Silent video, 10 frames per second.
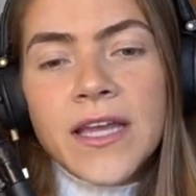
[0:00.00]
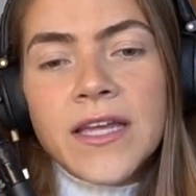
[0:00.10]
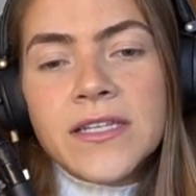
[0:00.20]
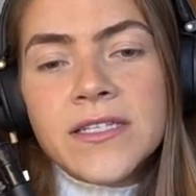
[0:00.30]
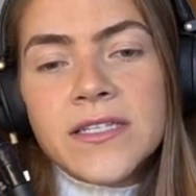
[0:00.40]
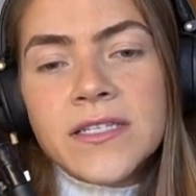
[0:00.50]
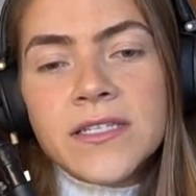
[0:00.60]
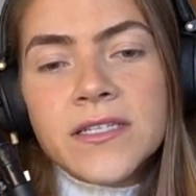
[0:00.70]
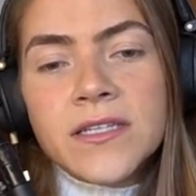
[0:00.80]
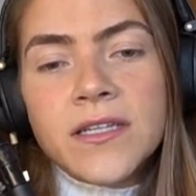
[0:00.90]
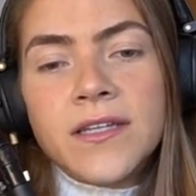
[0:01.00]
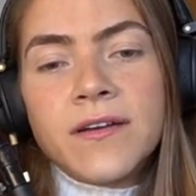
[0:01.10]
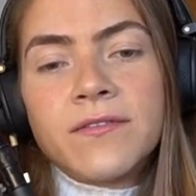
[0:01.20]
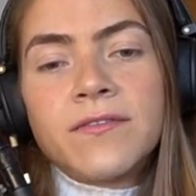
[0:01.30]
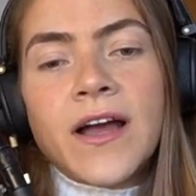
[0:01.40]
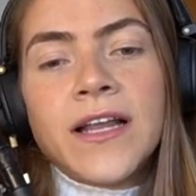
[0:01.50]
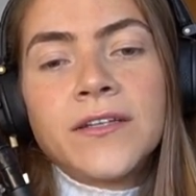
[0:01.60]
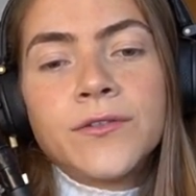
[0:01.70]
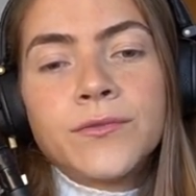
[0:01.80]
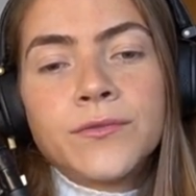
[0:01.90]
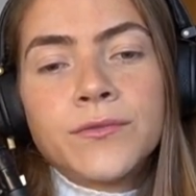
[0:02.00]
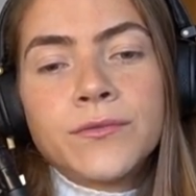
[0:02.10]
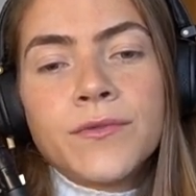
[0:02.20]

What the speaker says: It's the value